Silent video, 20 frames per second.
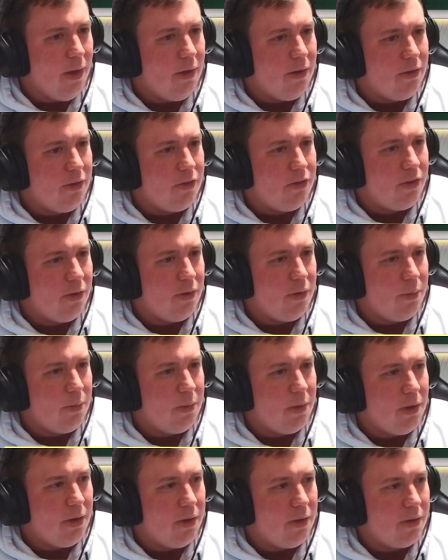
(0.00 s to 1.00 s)
Show the
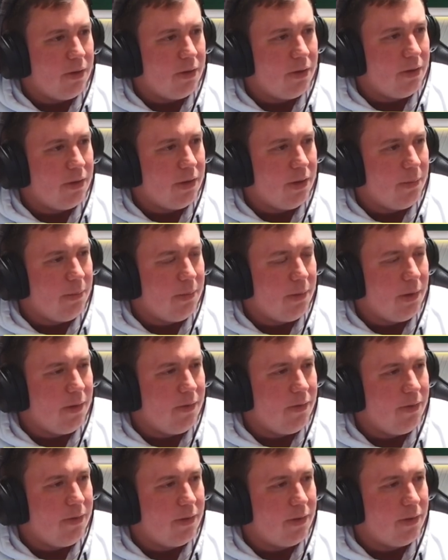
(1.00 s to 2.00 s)
world.
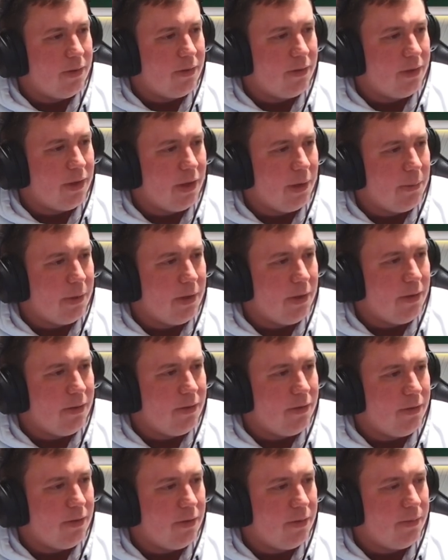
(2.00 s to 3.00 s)
Polluted Contaminator.